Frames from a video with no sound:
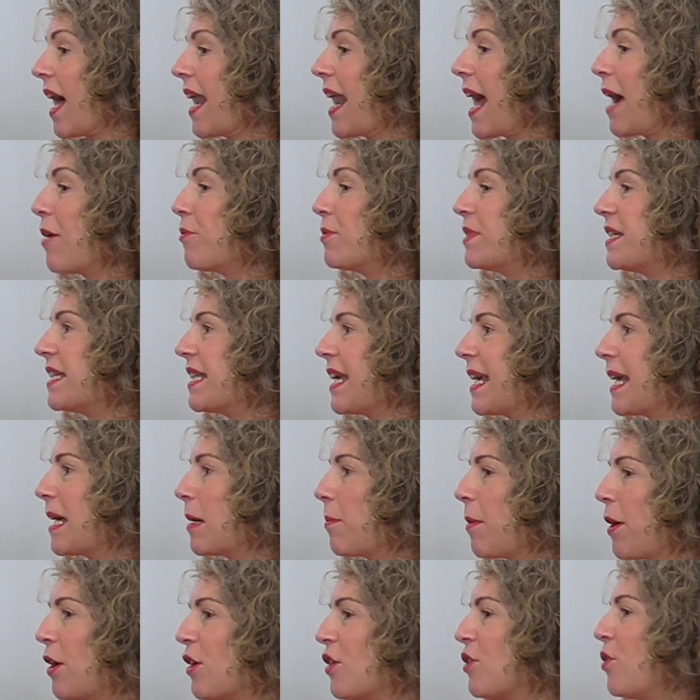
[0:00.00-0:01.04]
And I always think
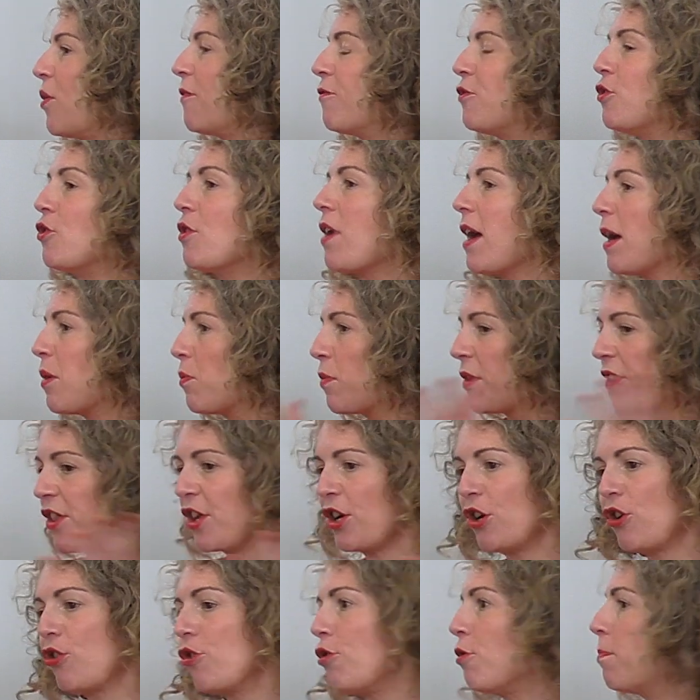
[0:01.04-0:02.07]
about, if you're out with
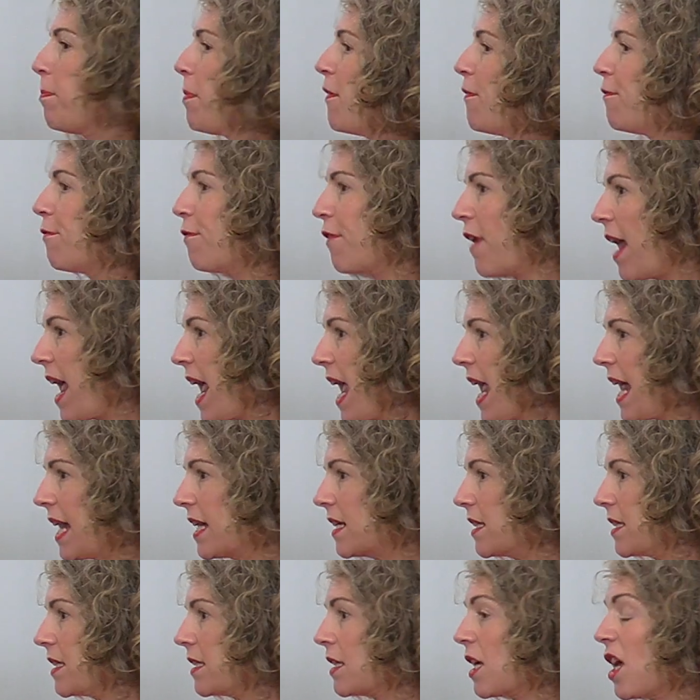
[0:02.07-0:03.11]
a group of
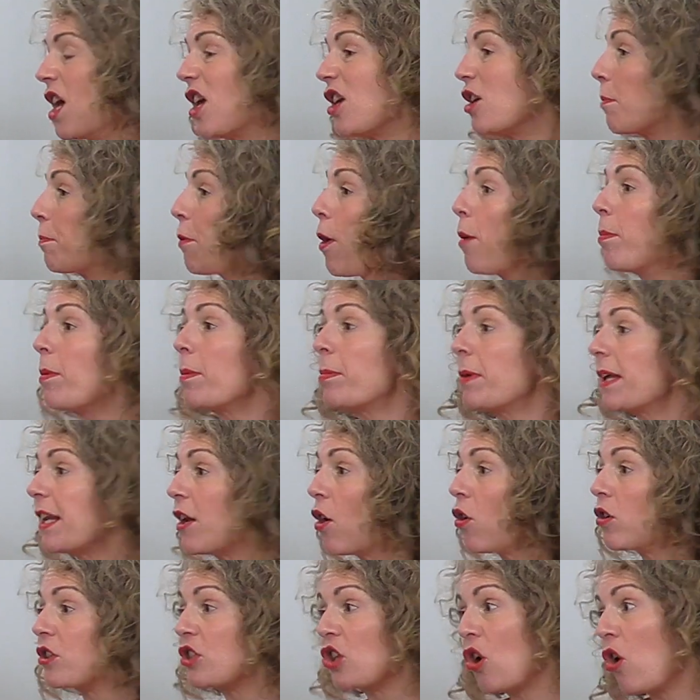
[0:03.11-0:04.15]
friends, you're probably
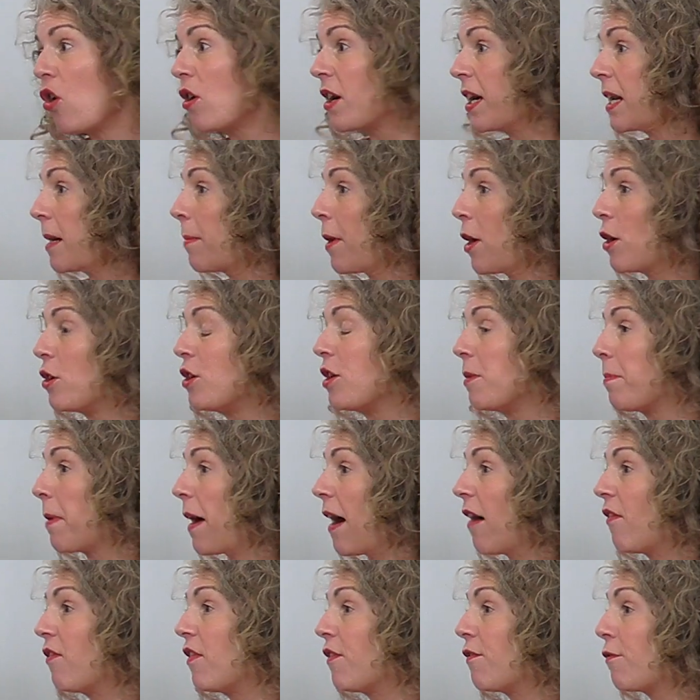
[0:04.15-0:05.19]
not talking about your
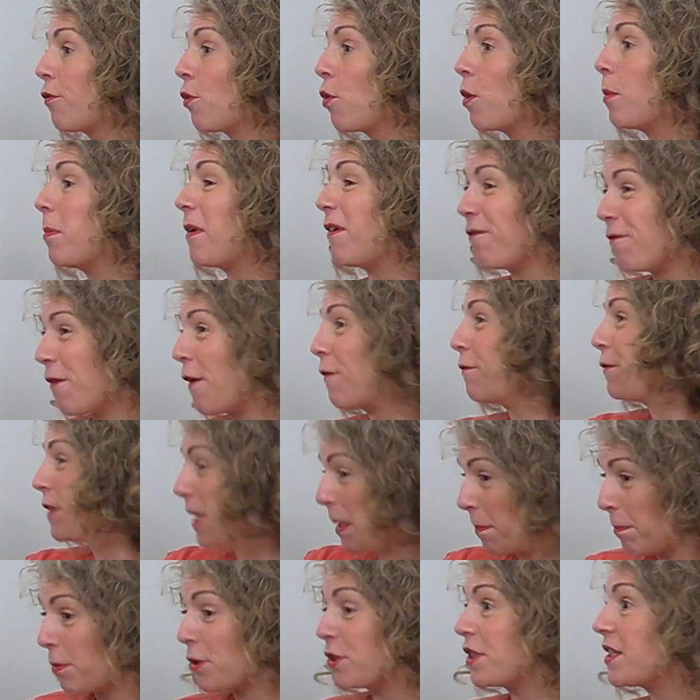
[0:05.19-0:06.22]
pelvic floor, but
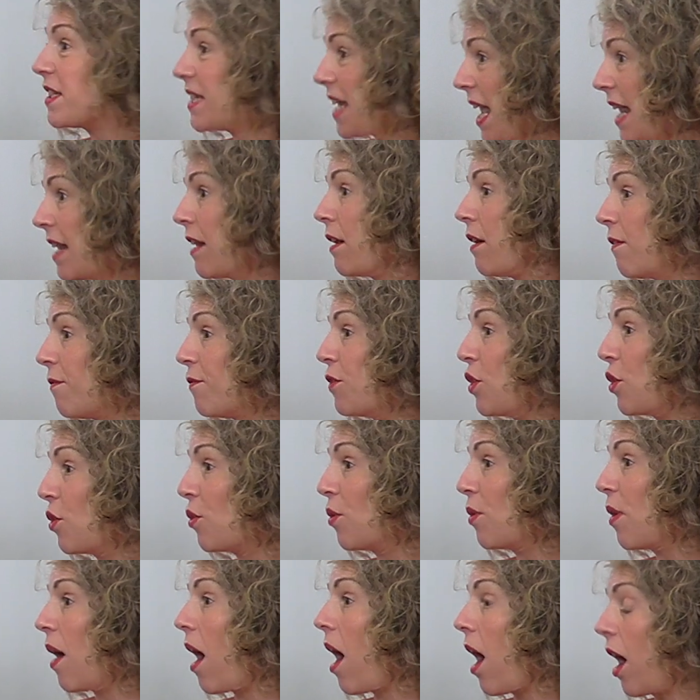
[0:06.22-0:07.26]
50% of
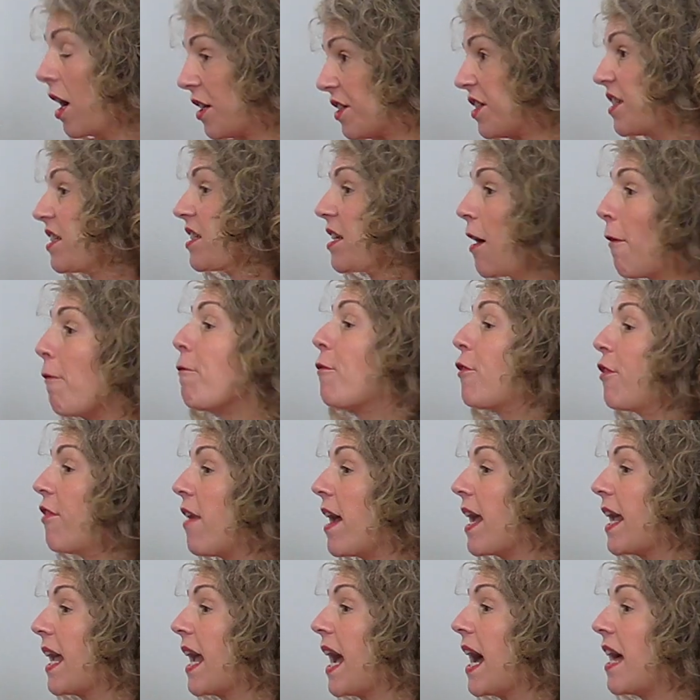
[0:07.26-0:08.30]
you are
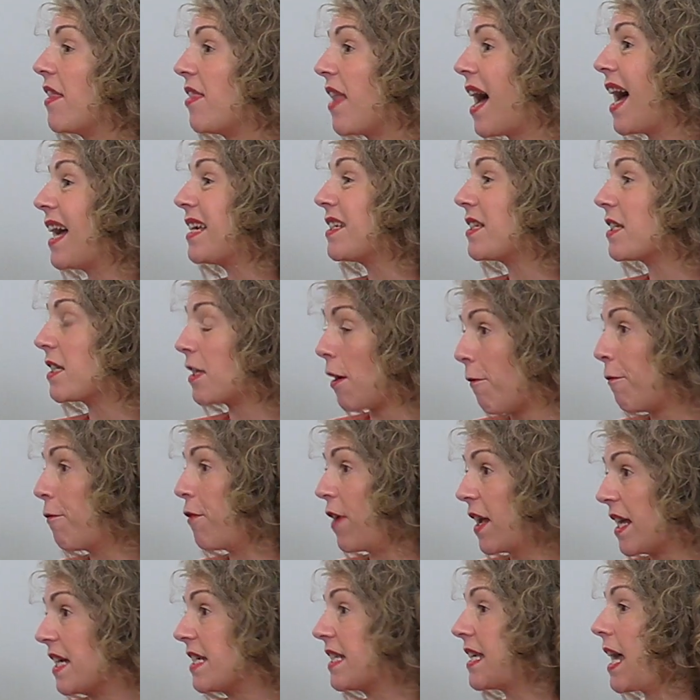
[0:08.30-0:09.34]
suffering, and that
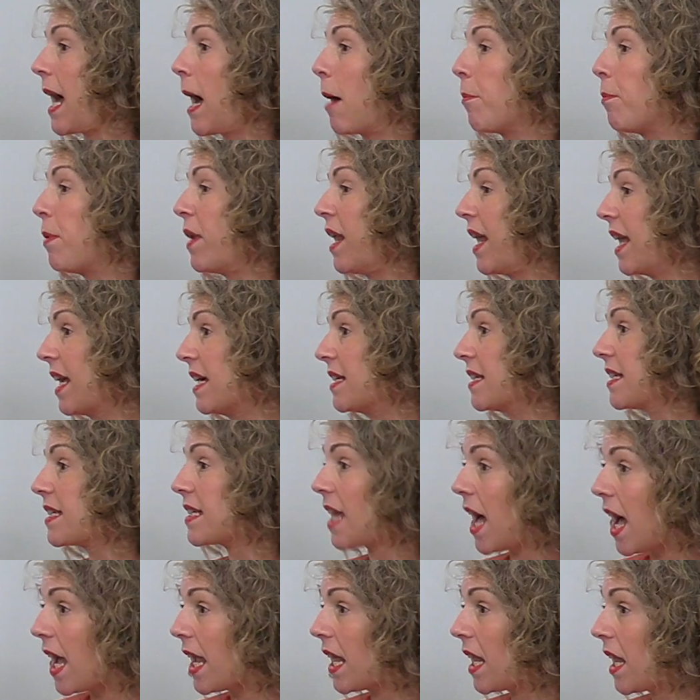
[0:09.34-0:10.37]
suffering is happening in
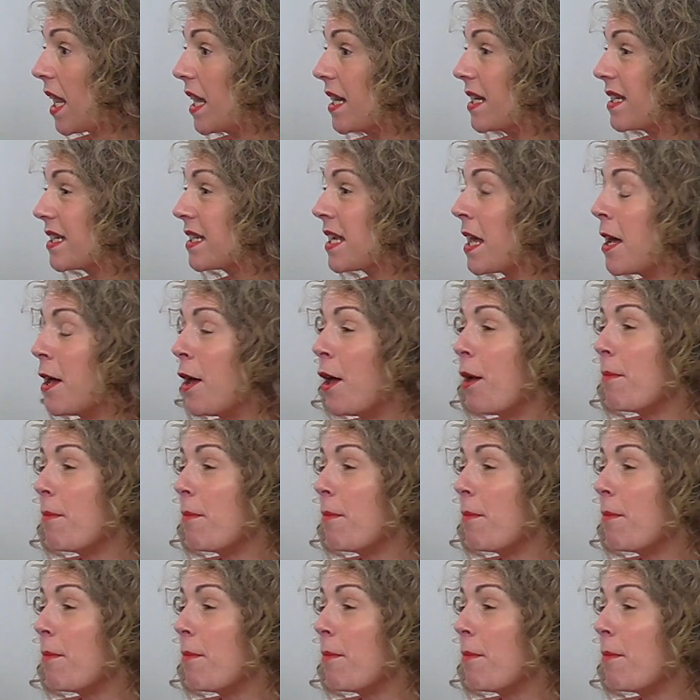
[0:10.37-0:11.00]
silence.